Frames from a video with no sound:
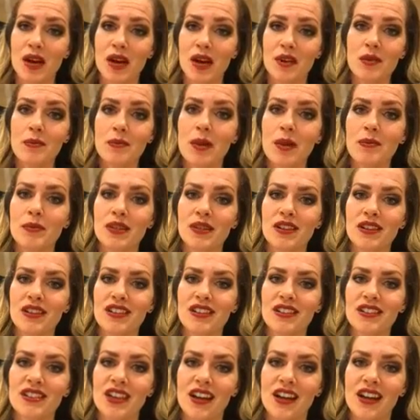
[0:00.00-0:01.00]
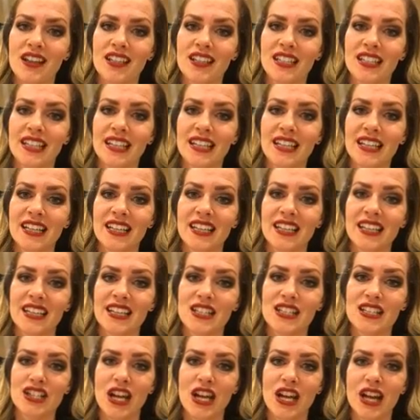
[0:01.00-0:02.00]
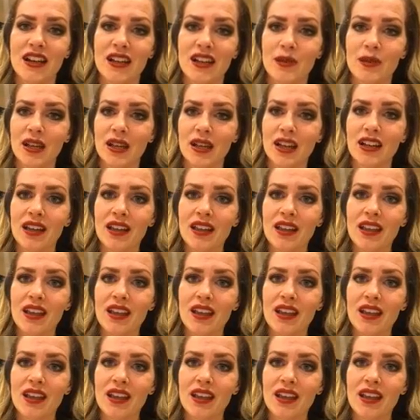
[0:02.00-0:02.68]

I remember talking to Nick in chat, and I'm like,